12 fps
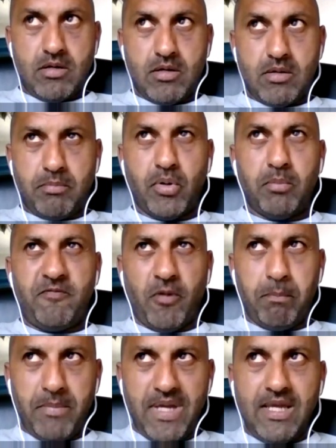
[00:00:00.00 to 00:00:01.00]
But for
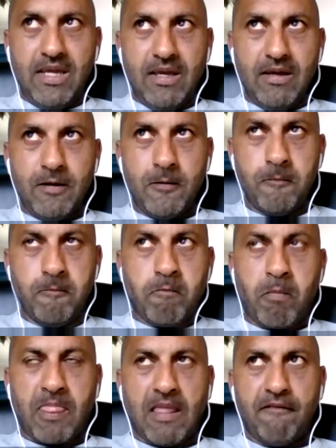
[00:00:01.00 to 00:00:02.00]
me,
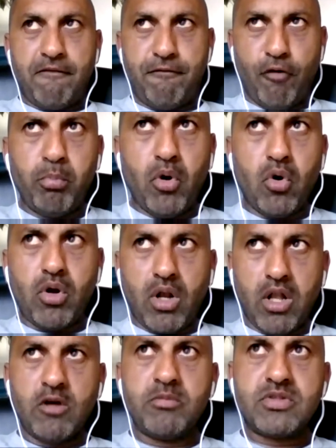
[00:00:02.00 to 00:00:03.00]
football
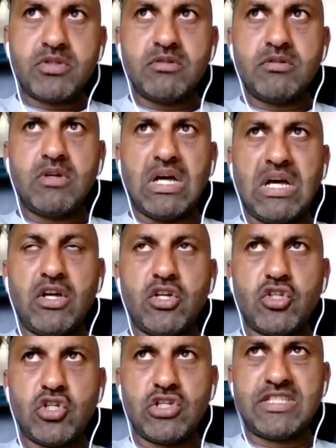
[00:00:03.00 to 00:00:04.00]
clubs
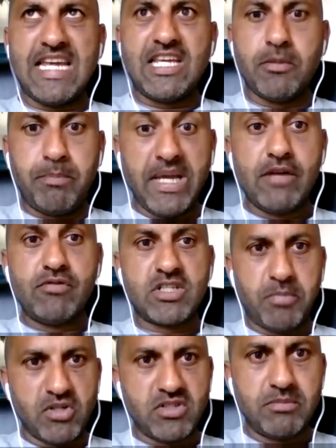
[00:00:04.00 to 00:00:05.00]
should take a bigger
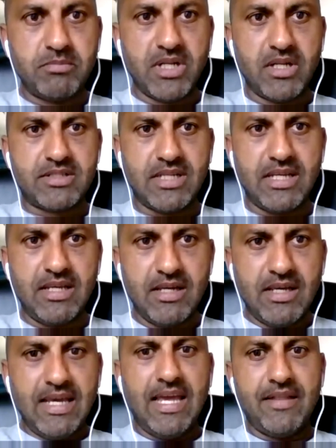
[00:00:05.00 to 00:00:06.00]
responsibility
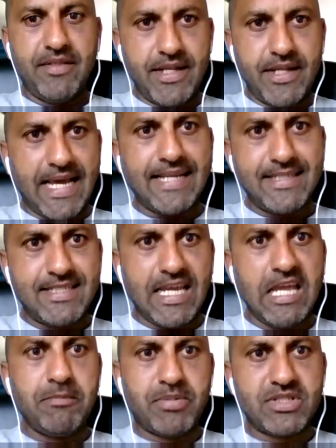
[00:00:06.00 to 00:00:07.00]
in the
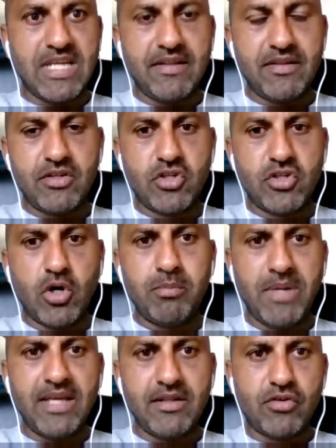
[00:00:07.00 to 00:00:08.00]
98% that don't
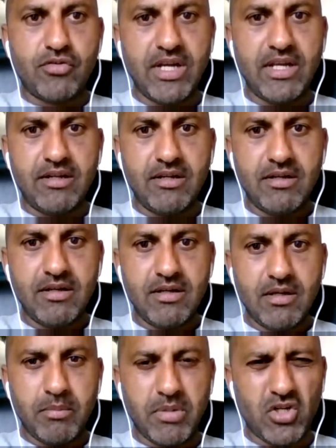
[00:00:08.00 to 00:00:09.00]
make the grade,
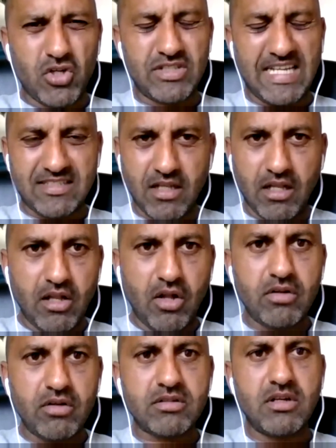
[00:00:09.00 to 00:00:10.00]
because that's a
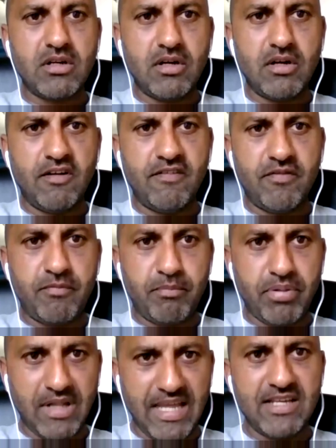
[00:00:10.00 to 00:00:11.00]
lot of
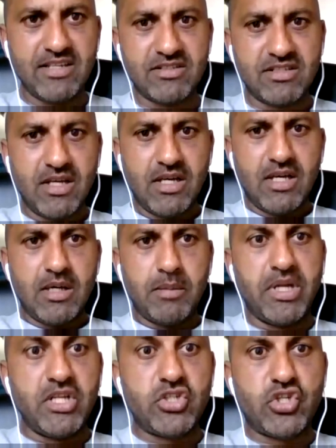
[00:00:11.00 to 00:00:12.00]
players
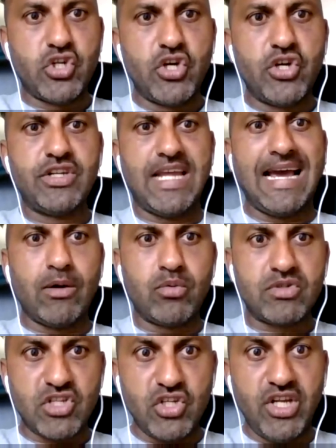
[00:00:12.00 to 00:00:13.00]
being churned
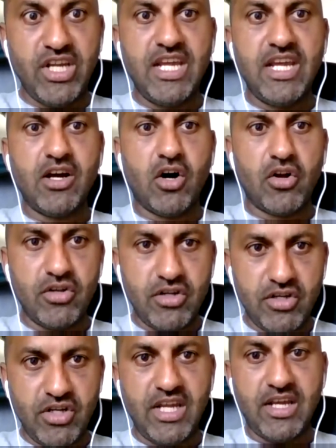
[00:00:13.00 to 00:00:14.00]
out year on
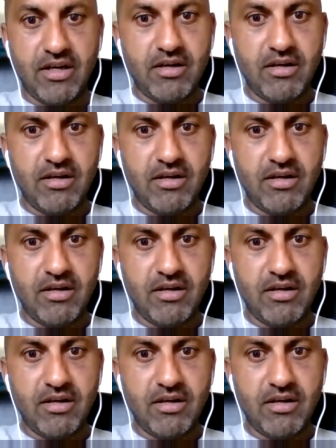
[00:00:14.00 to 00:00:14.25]
year